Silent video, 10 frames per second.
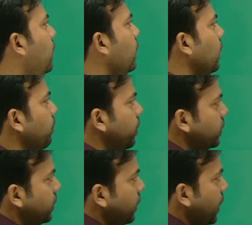Number
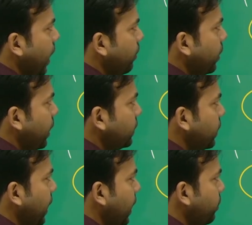3 carbon has a
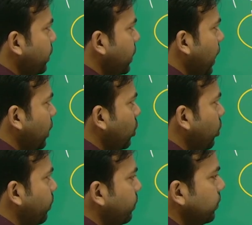dimethyl
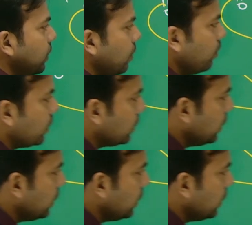group. Number 3